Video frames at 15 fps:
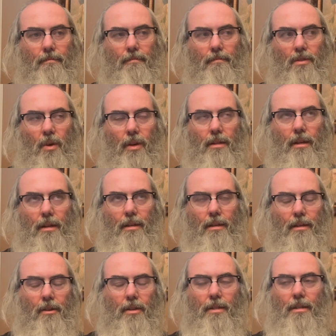toida,
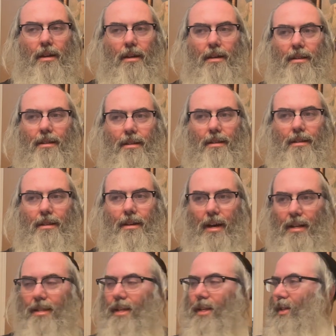hoidah,
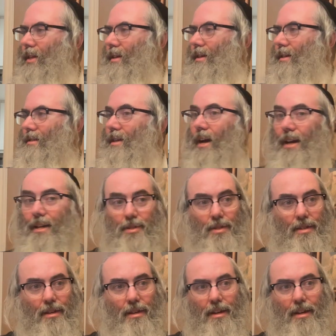halel,
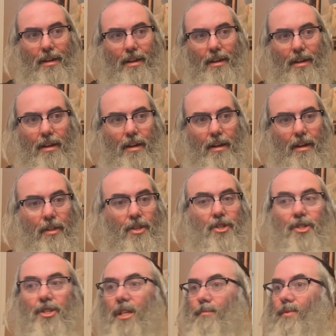das, that
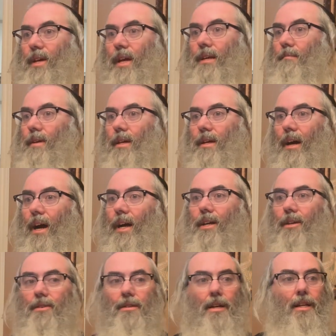just keeps getting me
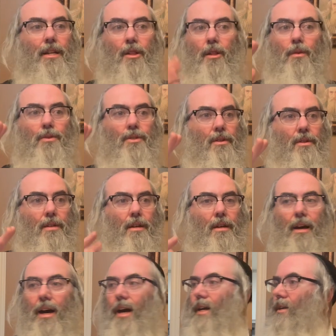higher and closer,
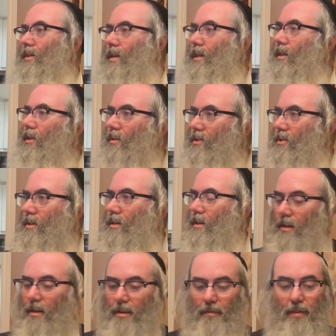higher and closer.
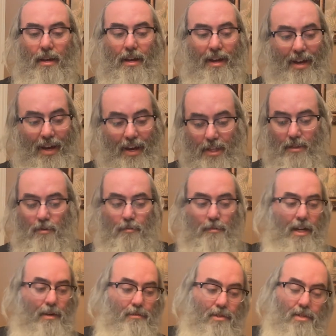And Rabbi
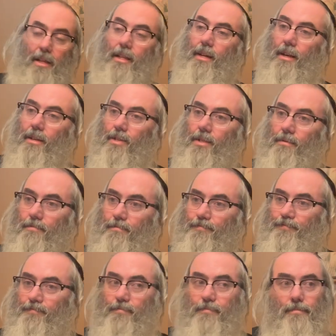Nachman's telling us,
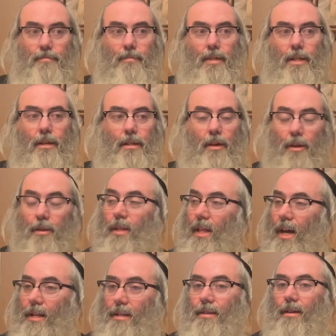not only
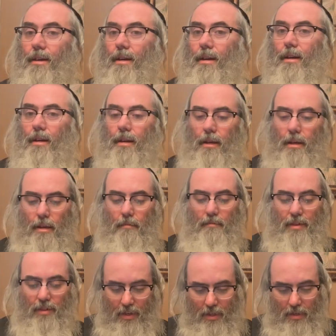that,
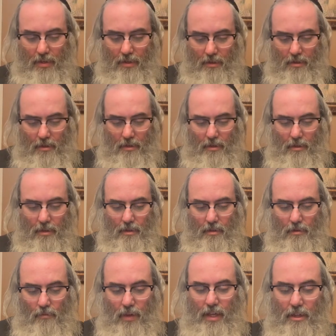but this
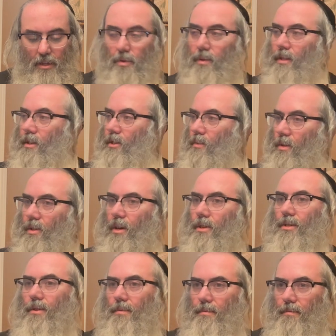we can do in this world
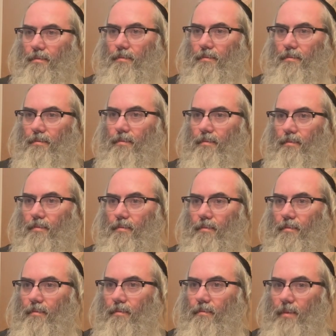also.
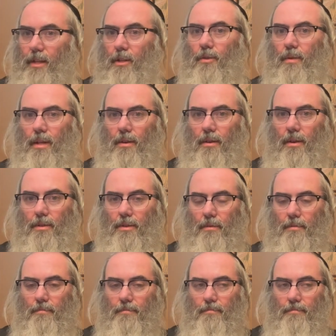We can do it here also.